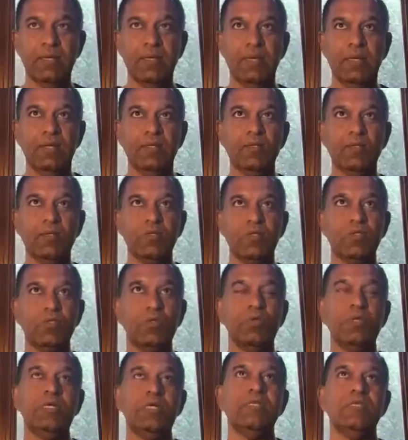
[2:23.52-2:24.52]
So a
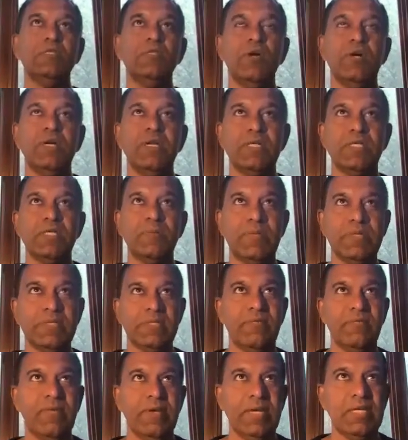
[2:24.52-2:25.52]
story is not a
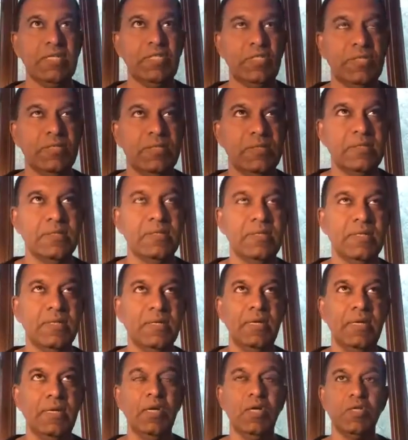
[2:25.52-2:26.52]
specification.
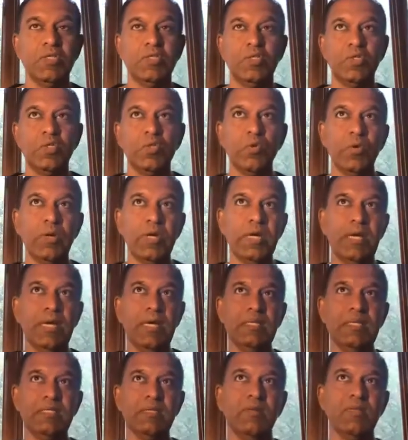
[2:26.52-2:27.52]
Story
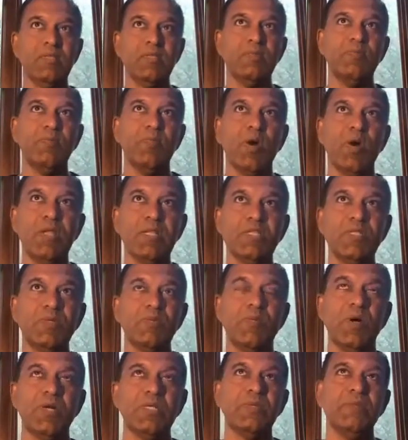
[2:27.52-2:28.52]
is a smallest
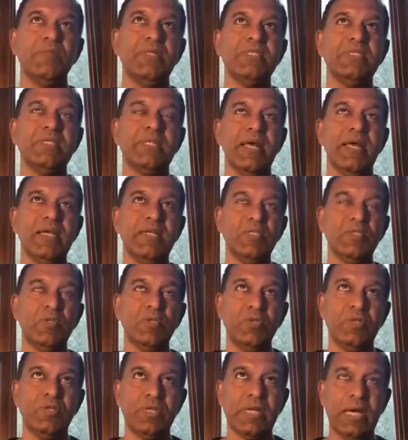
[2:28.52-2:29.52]
possible slice
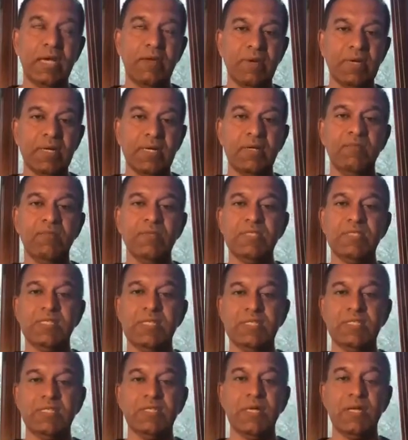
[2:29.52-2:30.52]
to drive a
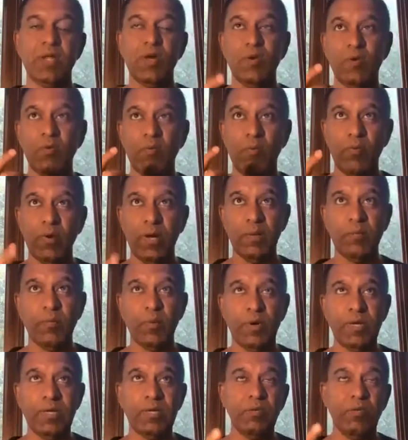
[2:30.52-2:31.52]
conversation around one
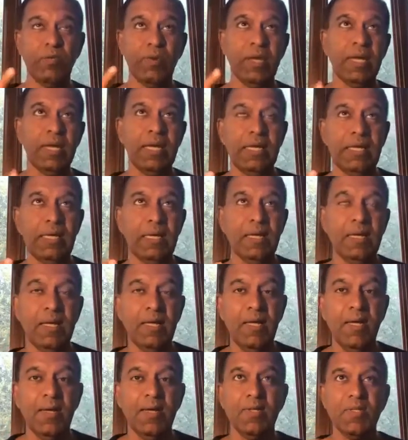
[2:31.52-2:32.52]
point, one idea,
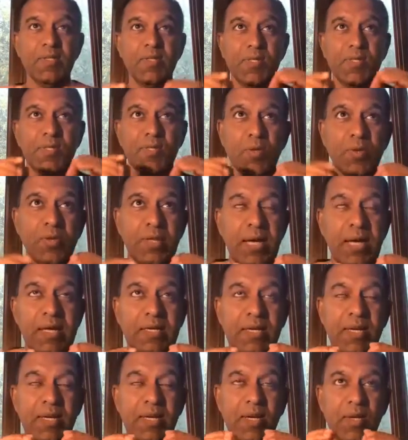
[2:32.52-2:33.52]
so
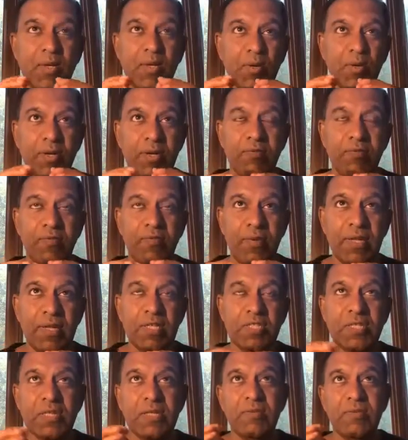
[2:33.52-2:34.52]
that you can
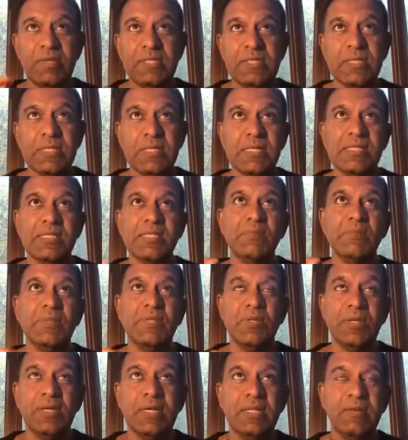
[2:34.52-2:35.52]
finish and reach the customer
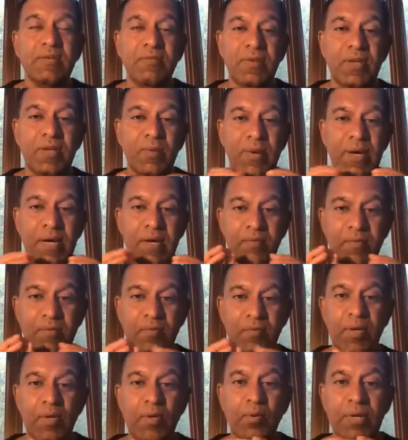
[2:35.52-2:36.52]
to get the feedback if
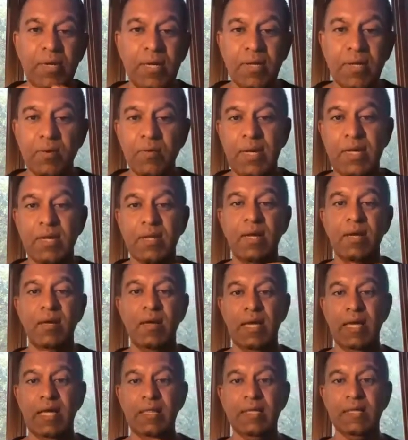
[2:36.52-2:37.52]
you're doing it right.
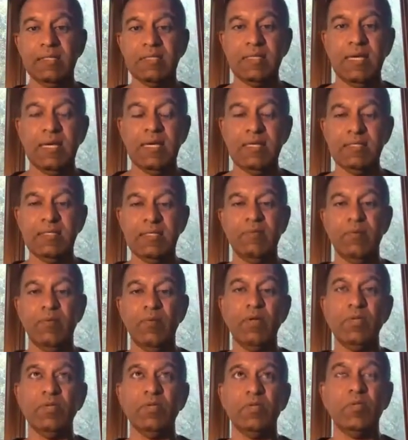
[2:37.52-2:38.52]
In this case, if you
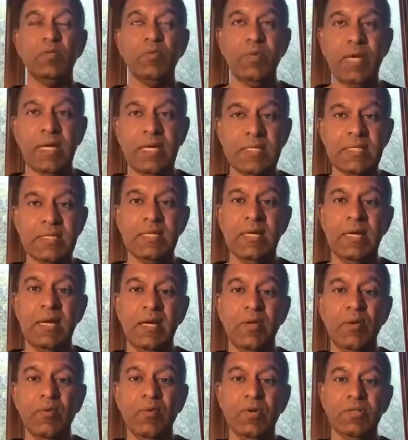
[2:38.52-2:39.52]
want to create,
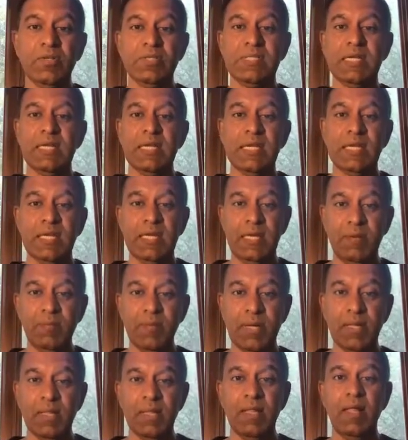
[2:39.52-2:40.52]
you want to send an
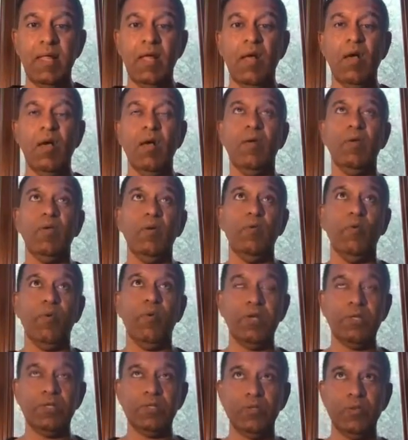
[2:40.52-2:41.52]
email, you
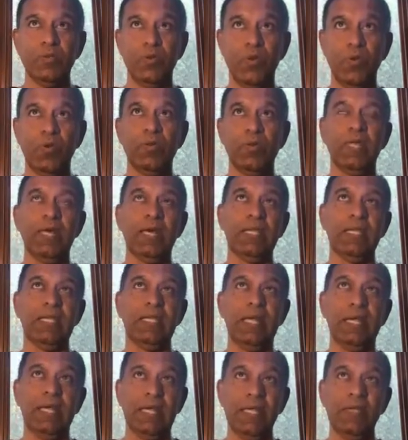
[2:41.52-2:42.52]
want to know that,
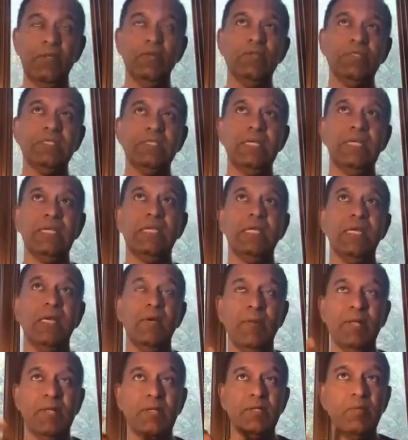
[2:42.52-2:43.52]
can you send an
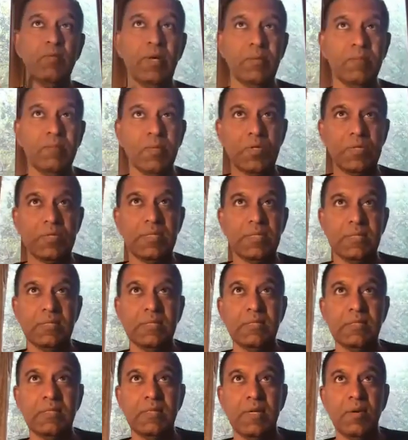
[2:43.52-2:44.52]
email to one person
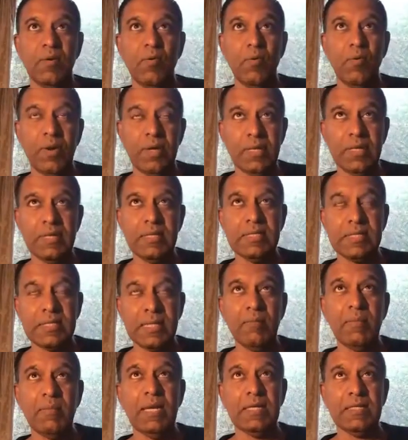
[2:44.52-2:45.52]
with
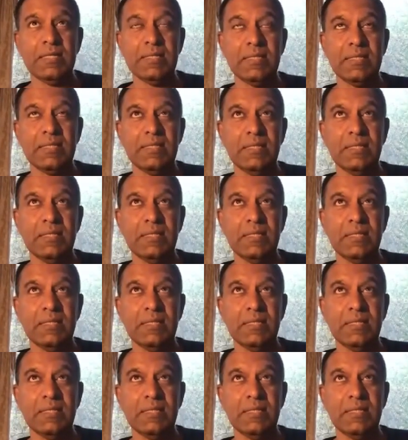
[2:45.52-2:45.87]
some list,